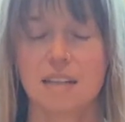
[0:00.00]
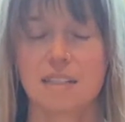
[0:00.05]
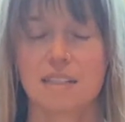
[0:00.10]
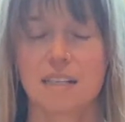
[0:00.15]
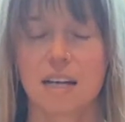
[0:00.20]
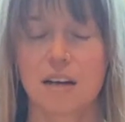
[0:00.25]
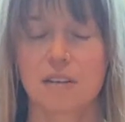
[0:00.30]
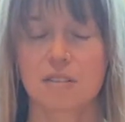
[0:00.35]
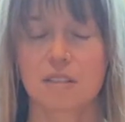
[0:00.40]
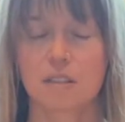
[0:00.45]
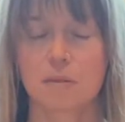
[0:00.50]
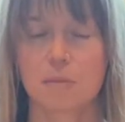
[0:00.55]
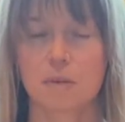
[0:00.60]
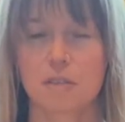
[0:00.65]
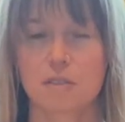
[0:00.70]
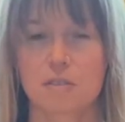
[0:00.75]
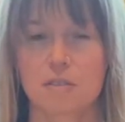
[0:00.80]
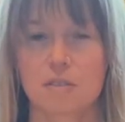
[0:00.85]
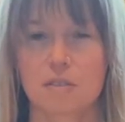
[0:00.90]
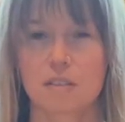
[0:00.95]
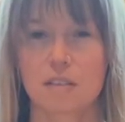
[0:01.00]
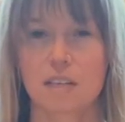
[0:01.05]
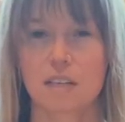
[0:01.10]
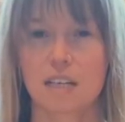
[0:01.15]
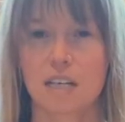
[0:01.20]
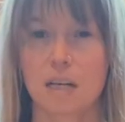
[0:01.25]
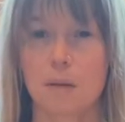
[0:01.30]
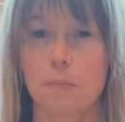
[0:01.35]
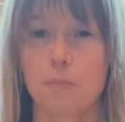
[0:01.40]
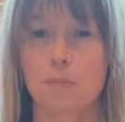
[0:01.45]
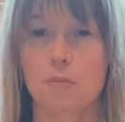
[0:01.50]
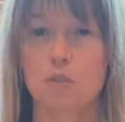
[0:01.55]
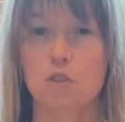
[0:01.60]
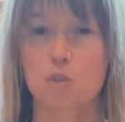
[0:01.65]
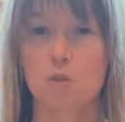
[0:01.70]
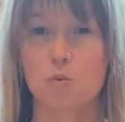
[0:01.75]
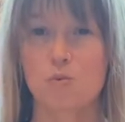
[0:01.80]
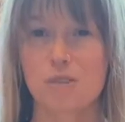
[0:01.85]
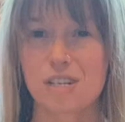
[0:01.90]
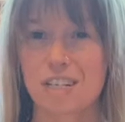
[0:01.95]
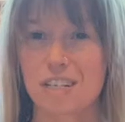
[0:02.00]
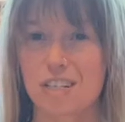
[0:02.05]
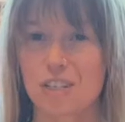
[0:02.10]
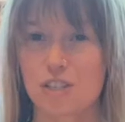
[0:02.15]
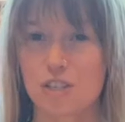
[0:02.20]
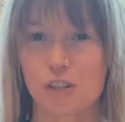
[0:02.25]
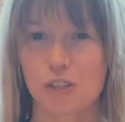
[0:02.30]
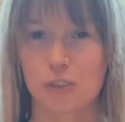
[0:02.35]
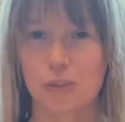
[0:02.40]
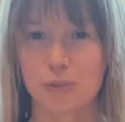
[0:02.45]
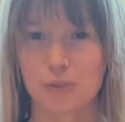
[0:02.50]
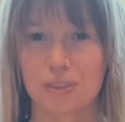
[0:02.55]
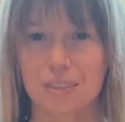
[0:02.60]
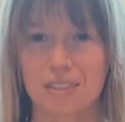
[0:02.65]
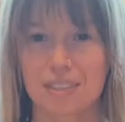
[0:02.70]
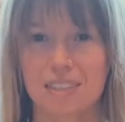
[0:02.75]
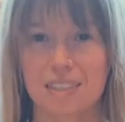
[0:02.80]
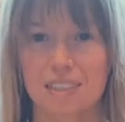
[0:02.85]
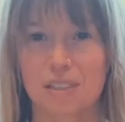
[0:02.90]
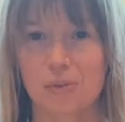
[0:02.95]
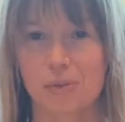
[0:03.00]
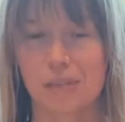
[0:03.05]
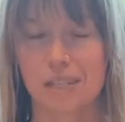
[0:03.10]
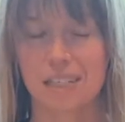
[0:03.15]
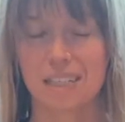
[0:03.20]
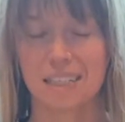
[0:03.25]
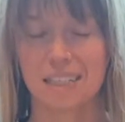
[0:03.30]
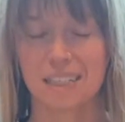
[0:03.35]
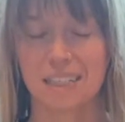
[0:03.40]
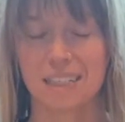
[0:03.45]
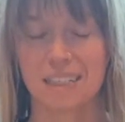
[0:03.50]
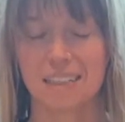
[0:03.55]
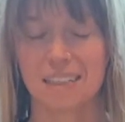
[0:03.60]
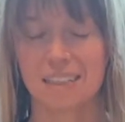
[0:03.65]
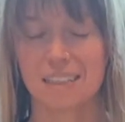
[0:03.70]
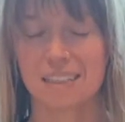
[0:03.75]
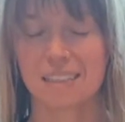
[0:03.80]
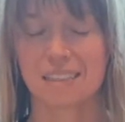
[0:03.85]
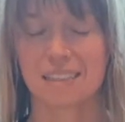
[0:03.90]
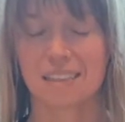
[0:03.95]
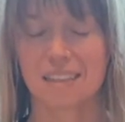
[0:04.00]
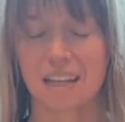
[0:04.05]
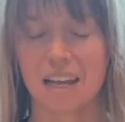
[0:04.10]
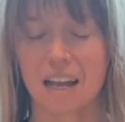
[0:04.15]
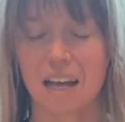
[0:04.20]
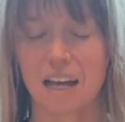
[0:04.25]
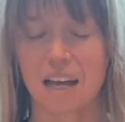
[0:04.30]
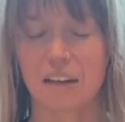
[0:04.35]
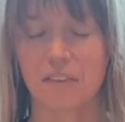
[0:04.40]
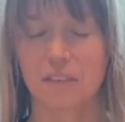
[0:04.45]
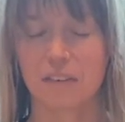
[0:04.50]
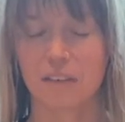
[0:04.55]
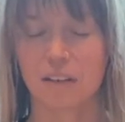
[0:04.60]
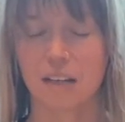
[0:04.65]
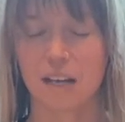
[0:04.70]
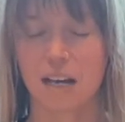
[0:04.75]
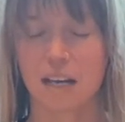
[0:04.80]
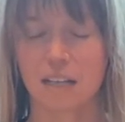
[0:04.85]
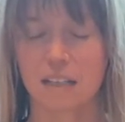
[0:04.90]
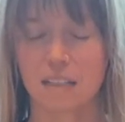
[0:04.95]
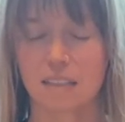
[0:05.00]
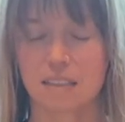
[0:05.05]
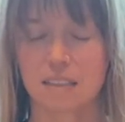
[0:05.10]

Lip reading: Down to the muscles of the hips. Squeeze your glutes. Squeeze and relax.